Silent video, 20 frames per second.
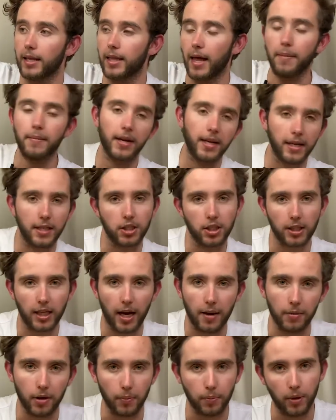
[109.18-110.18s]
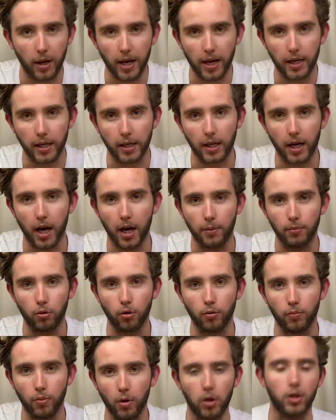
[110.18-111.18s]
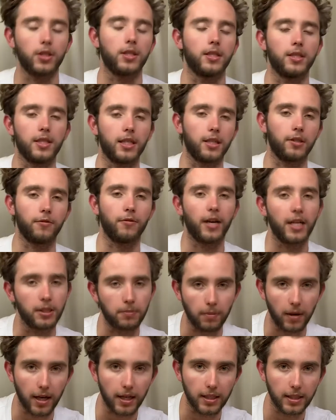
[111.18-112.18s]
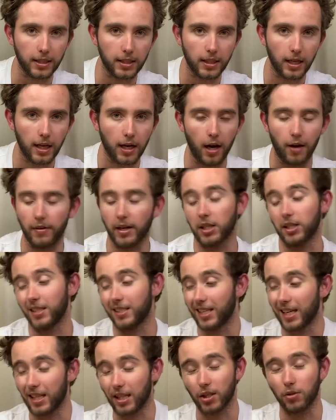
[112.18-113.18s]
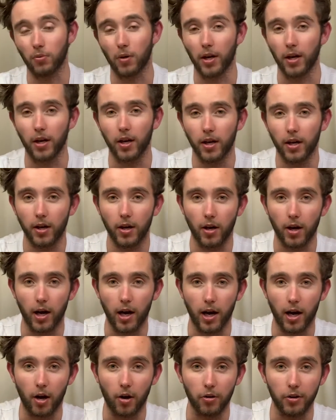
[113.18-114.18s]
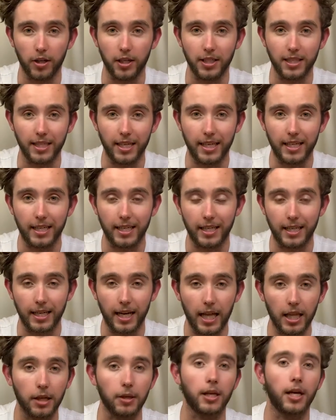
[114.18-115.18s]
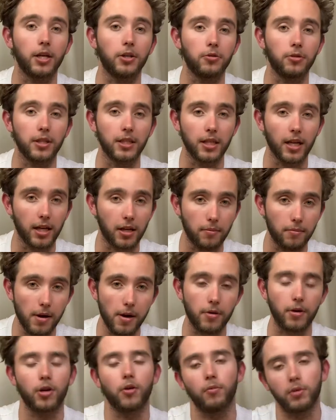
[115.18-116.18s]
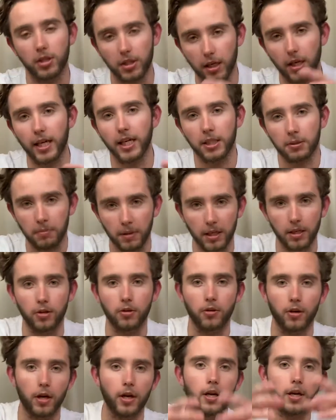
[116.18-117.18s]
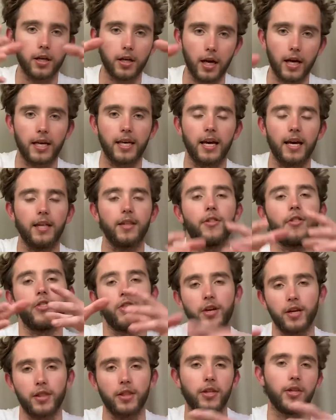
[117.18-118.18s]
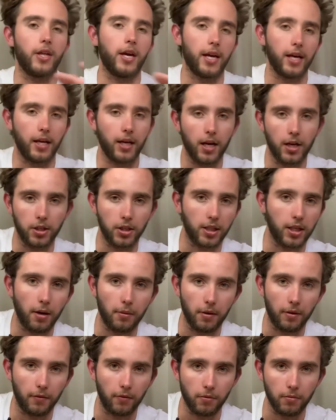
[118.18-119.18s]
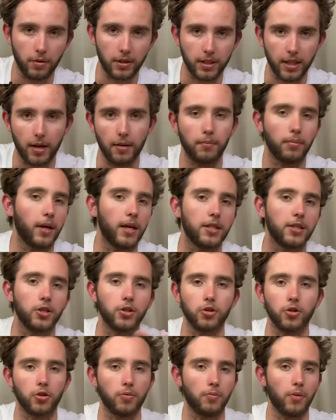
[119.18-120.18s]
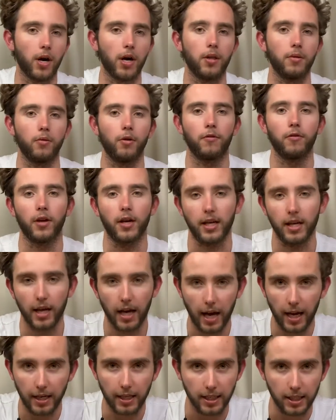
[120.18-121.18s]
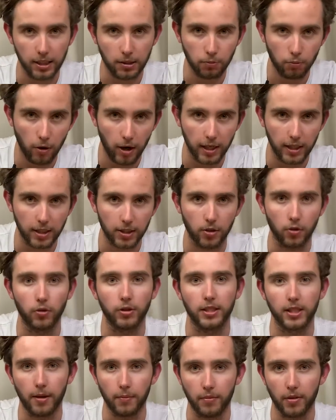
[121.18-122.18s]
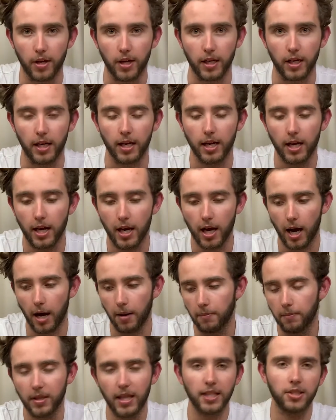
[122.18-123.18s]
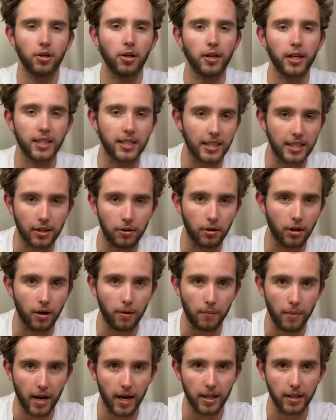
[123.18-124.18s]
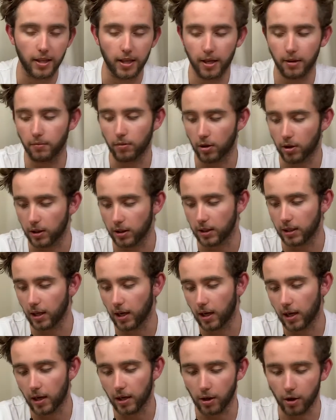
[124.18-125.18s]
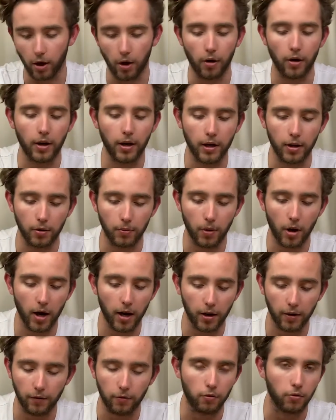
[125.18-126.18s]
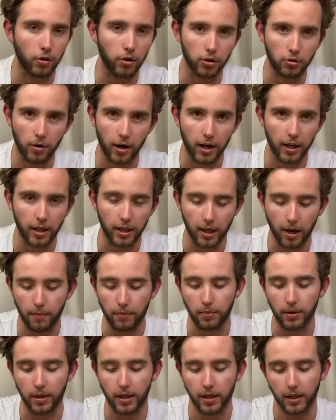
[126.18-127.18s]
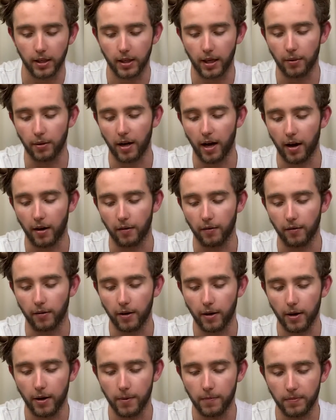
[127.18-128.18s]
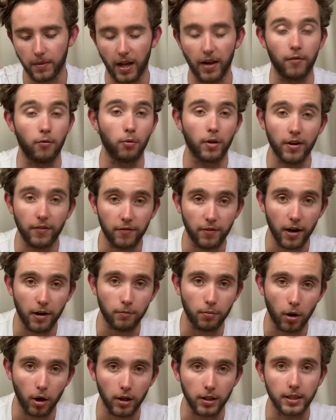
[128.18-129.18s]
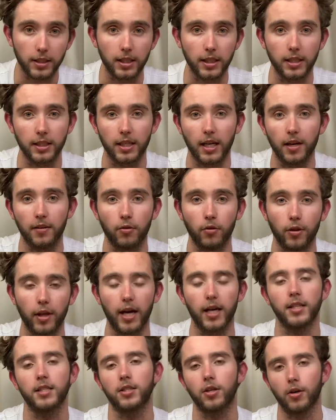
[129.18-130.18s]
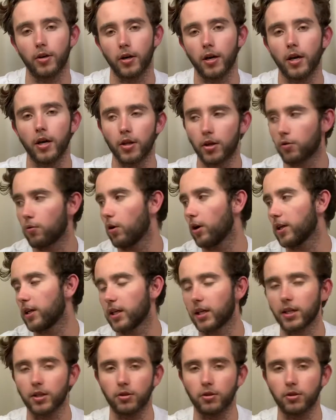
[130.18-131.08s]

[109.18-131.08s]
That meant it just came in a plain cardboard box that says faceplates. I've actually seen this one on the internet in other countries like America, which leads me to, again, think that they are just coming from the same places you can buy them off, like AliExpress or something. But that's not necessarily a bad thing because, you're buying it through an Australian company. They have refund policies, they have all that. So the quality